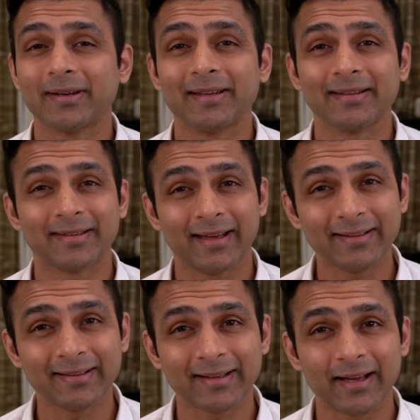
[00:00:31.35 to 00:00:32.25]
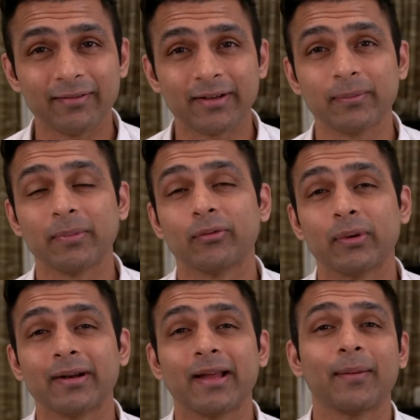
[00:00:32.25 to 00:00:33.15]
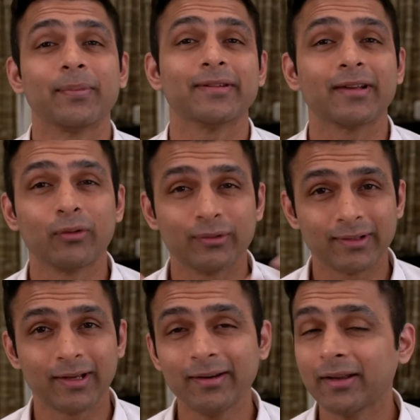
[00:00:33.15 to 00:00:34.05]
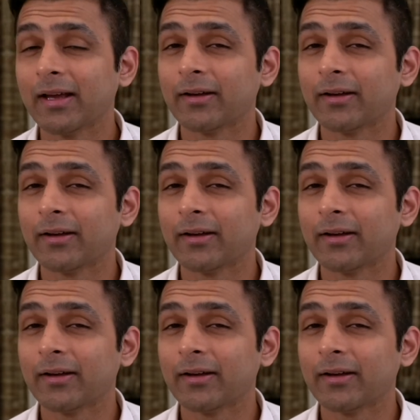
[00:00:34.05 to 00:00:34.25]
inside the cavity but when it happens outside